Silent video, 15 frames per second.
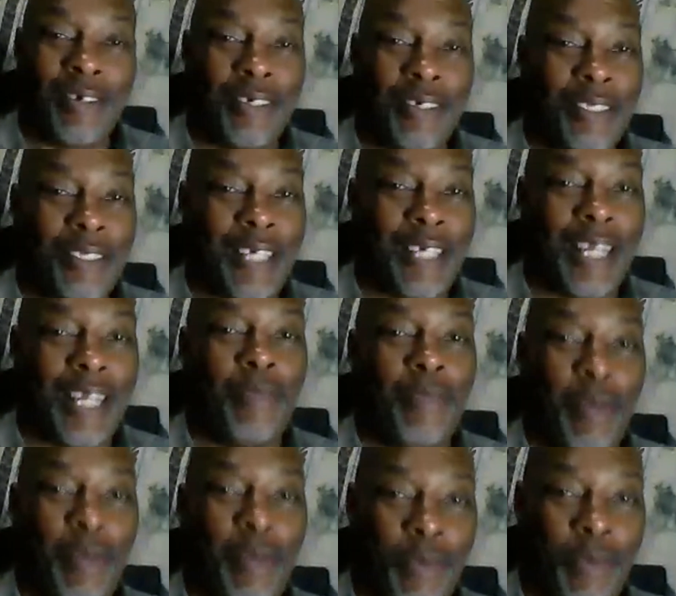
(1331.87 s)
is killing
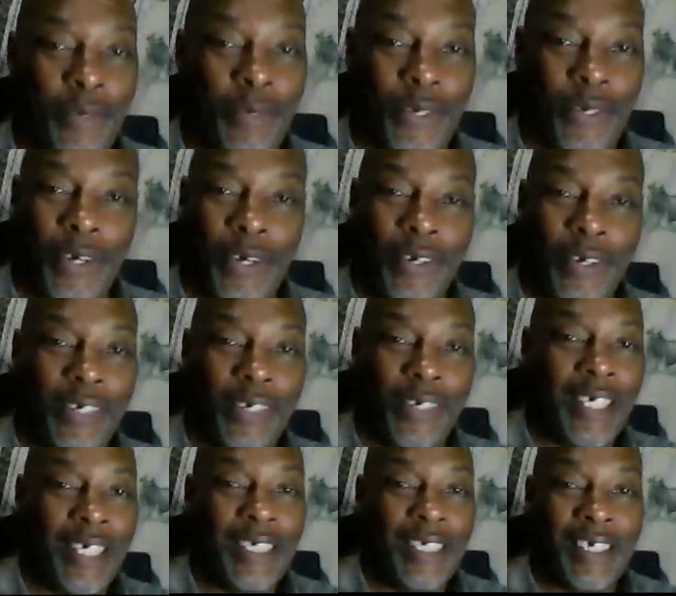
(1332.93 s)
people. So,
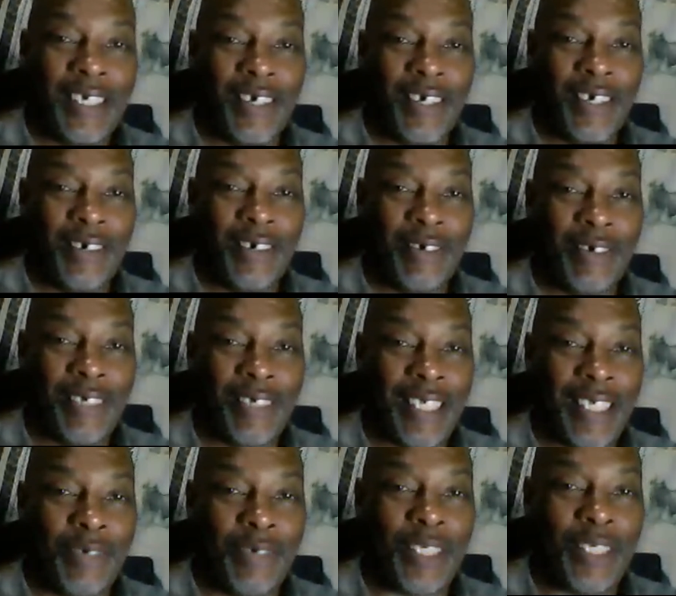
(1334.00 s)
it
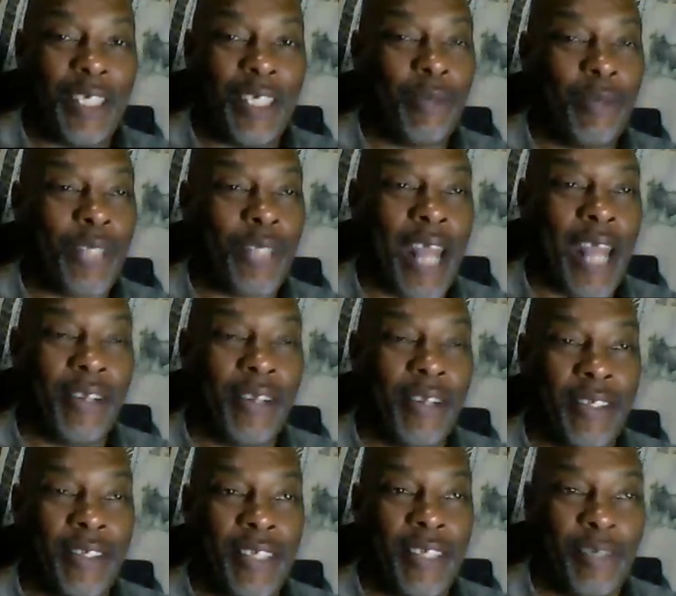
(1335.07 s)
was double standards
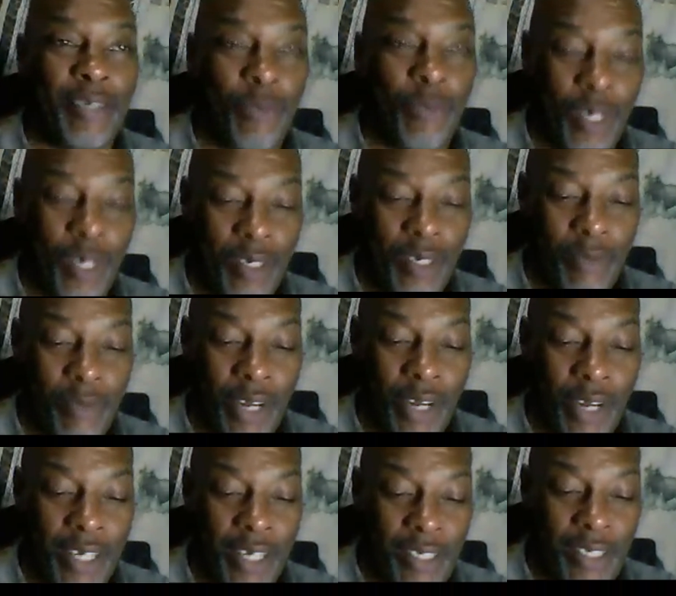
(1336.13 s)
is what America
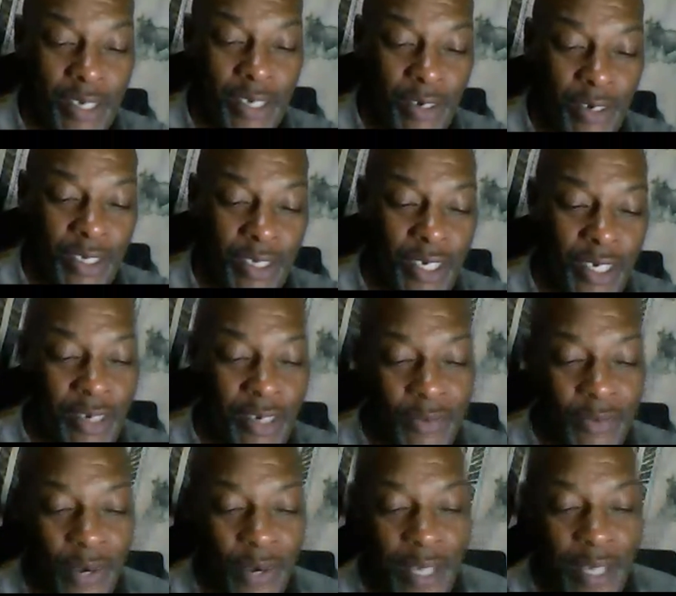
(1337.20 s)
is good
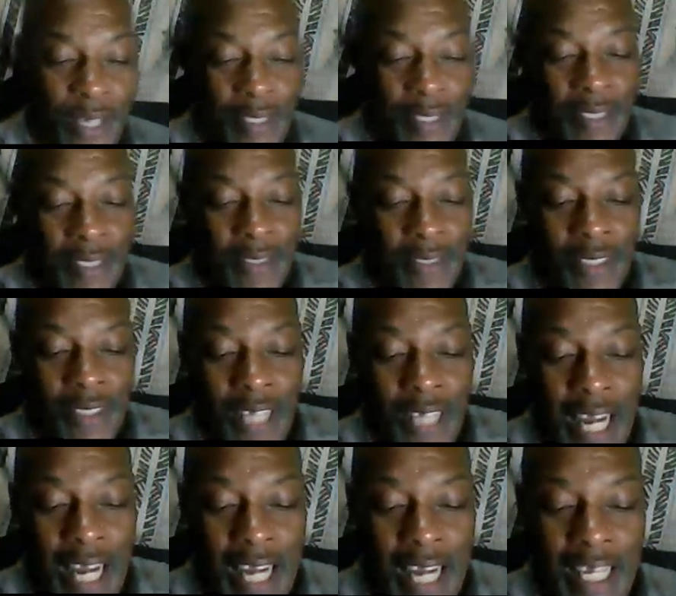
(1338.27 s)
for.
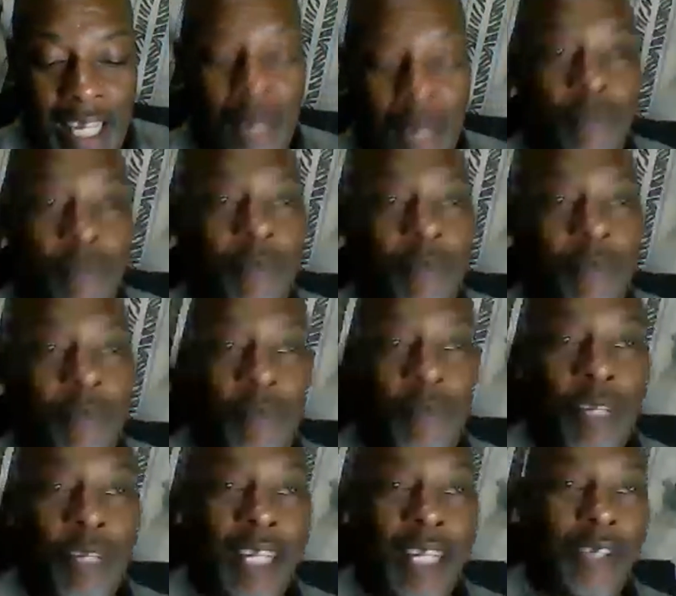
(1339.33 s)
A
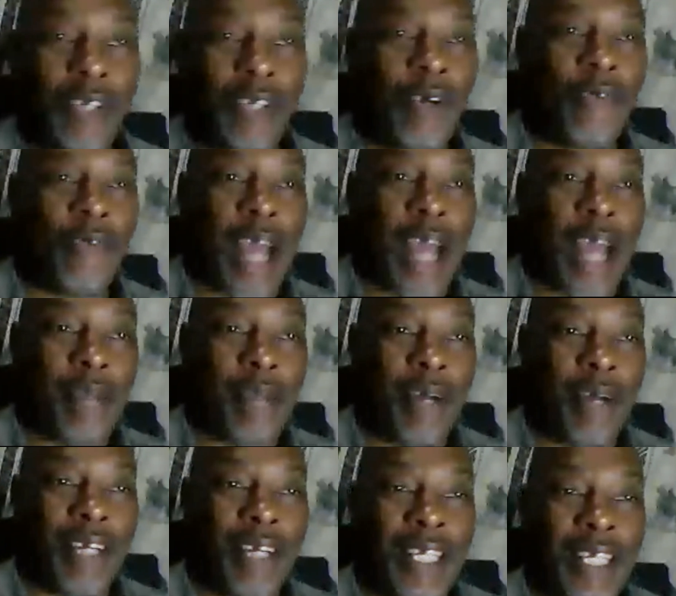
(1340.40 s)
little known fact
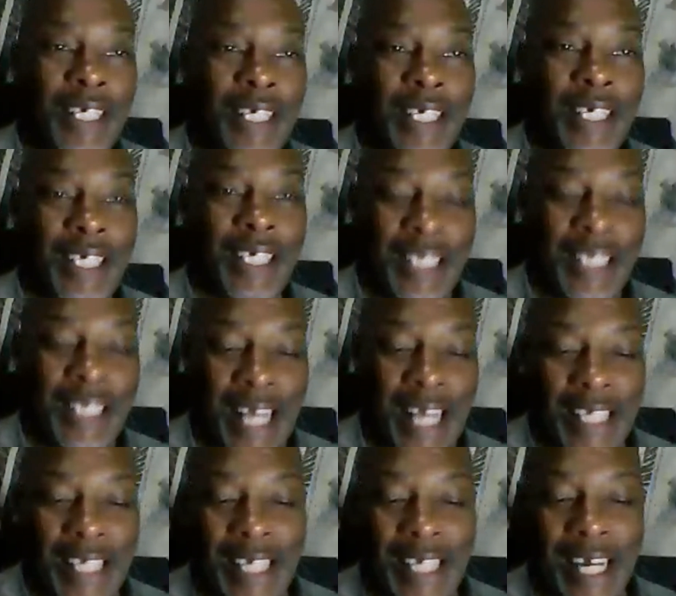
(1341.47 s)
about Kenya is
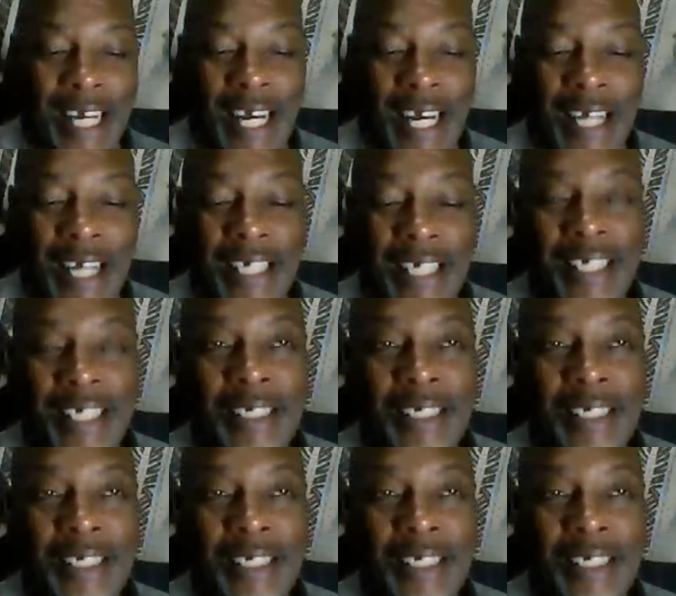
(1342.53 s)
that